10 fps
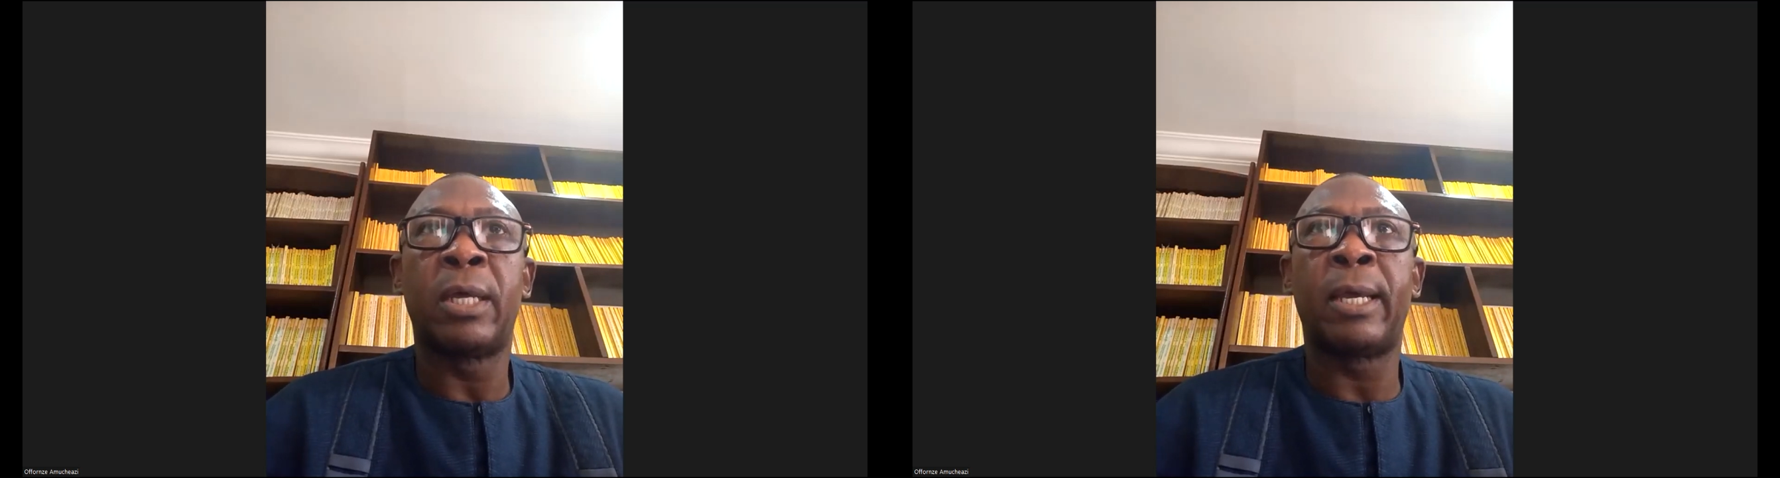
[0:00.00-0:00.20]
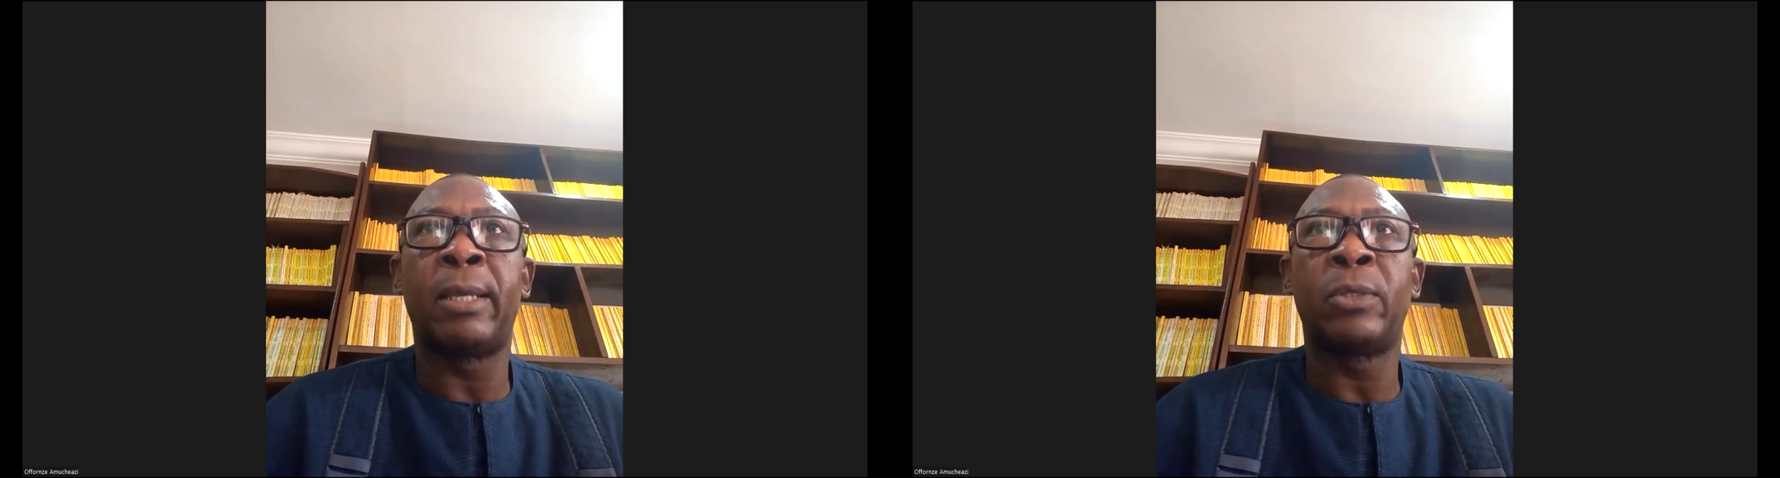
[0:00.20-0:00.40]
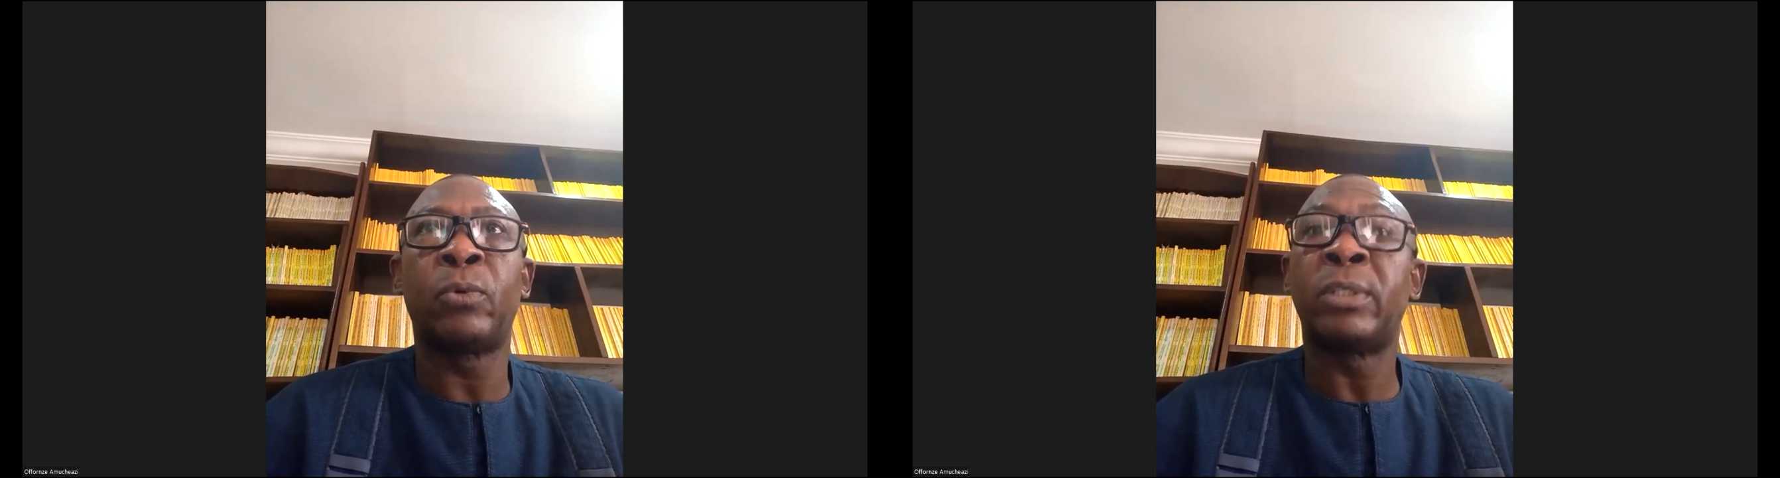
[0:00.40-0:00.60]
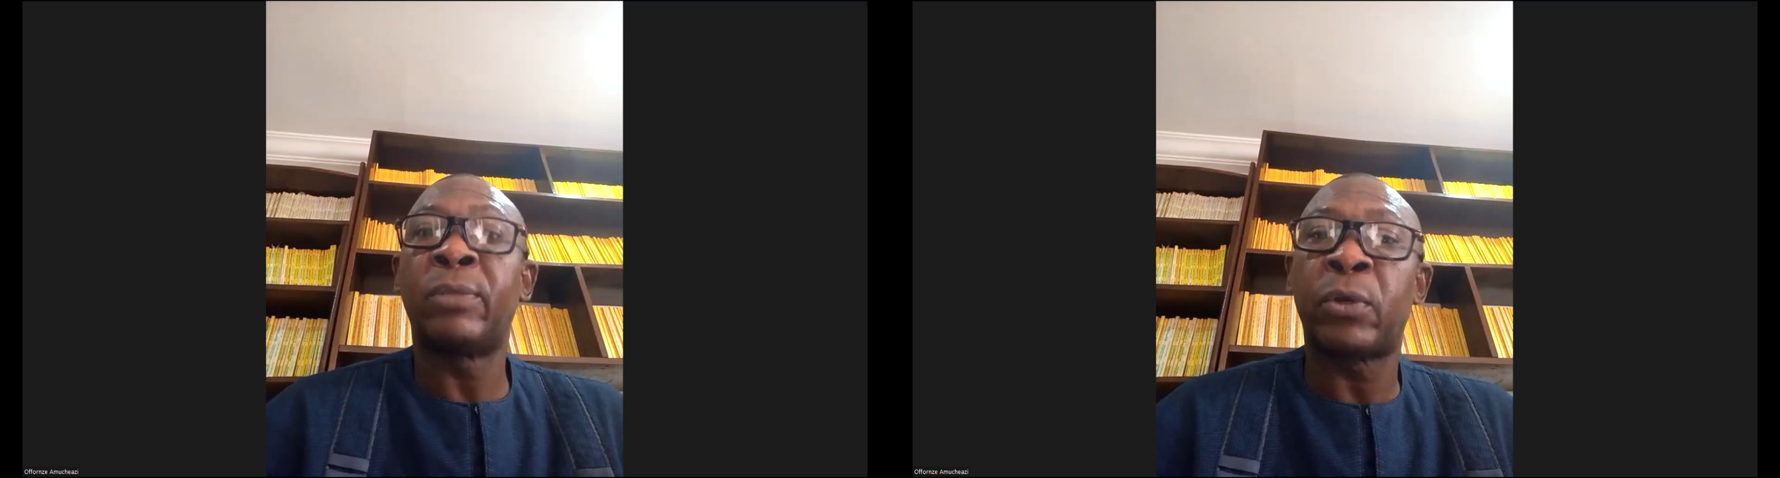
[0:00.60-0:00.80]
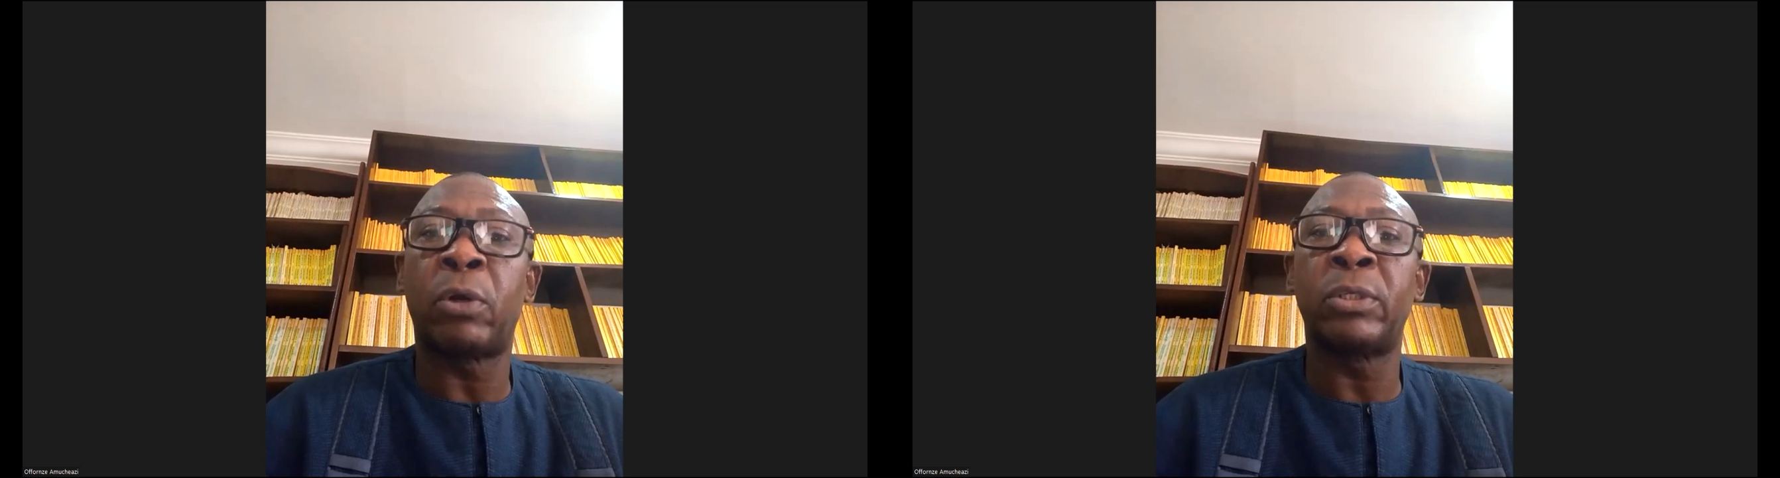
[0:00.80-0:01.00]
and it was
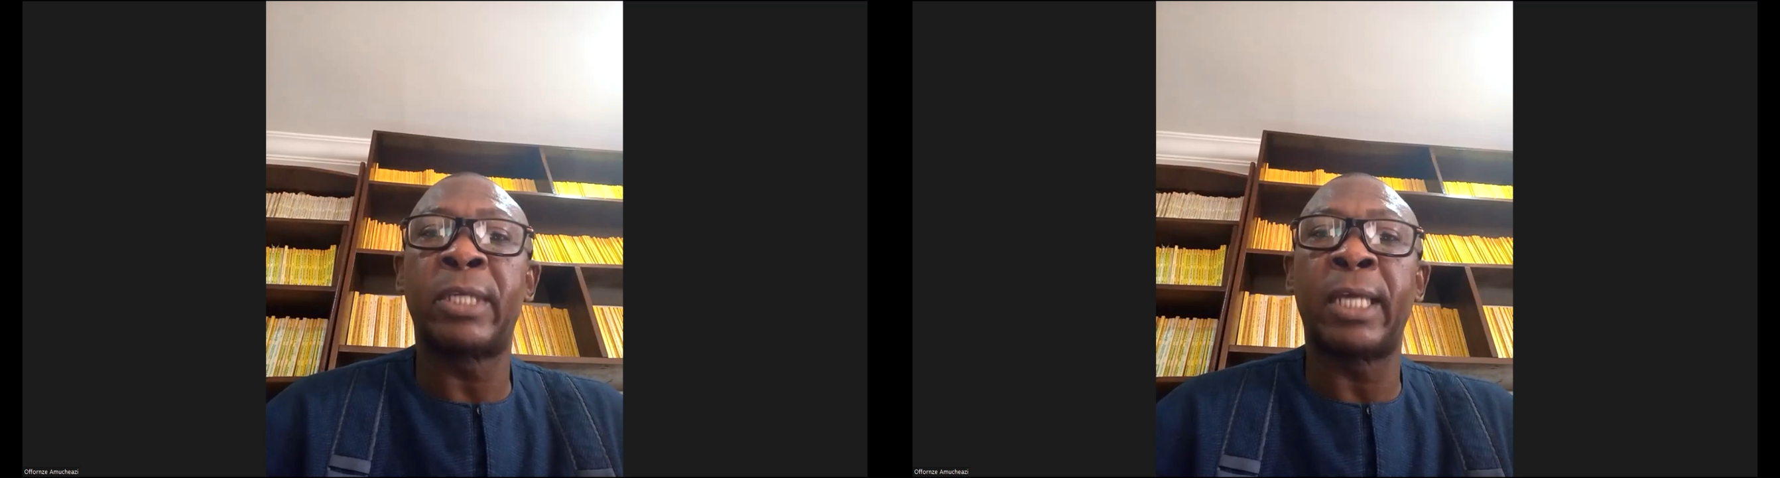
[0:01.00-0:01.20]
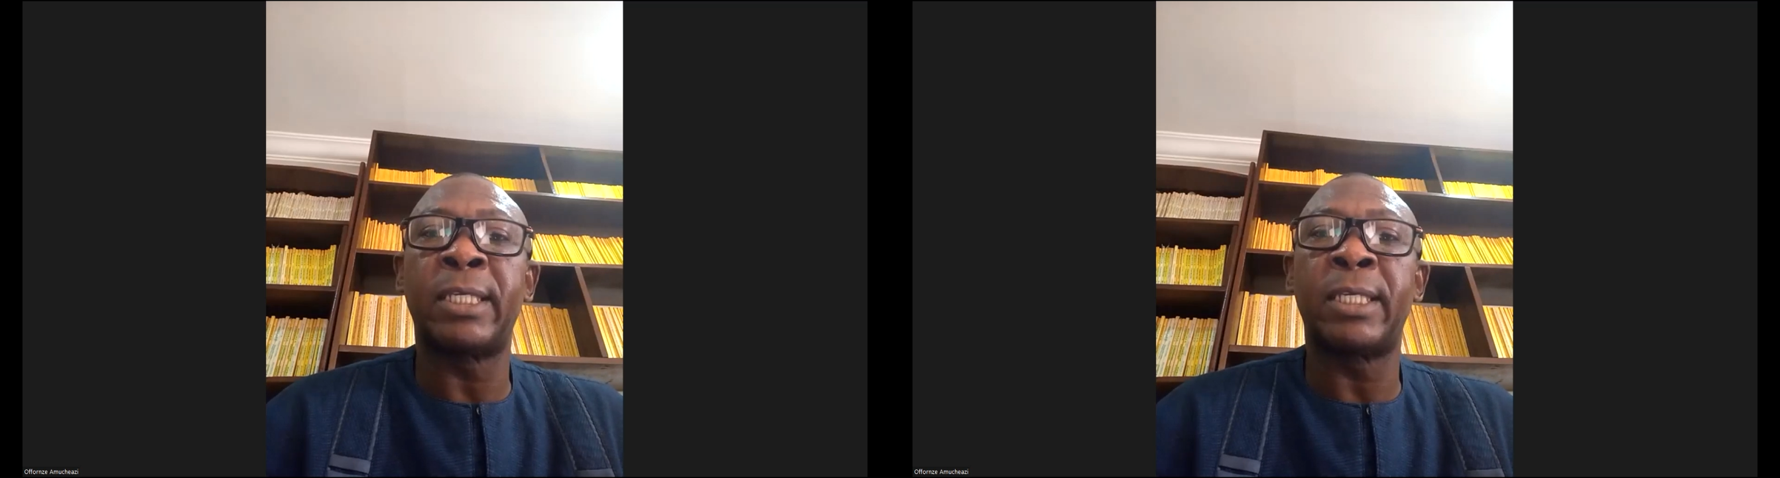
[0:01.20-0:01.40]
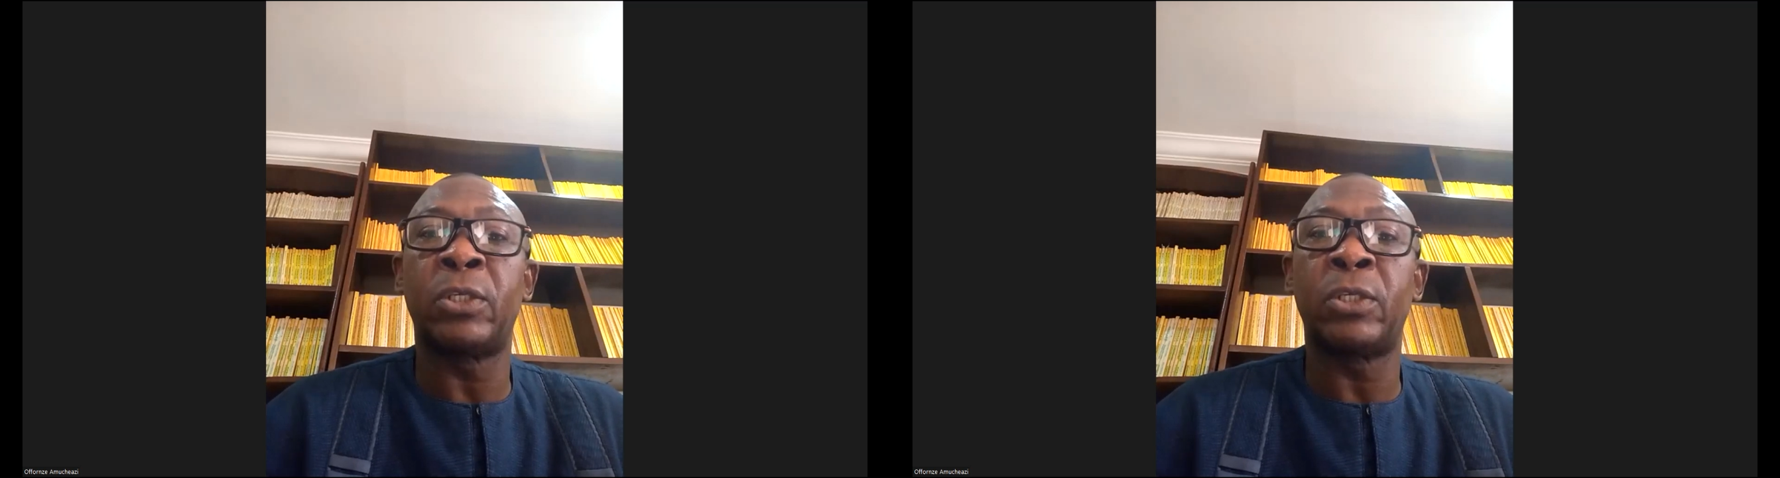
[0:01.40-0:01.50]
difficult getting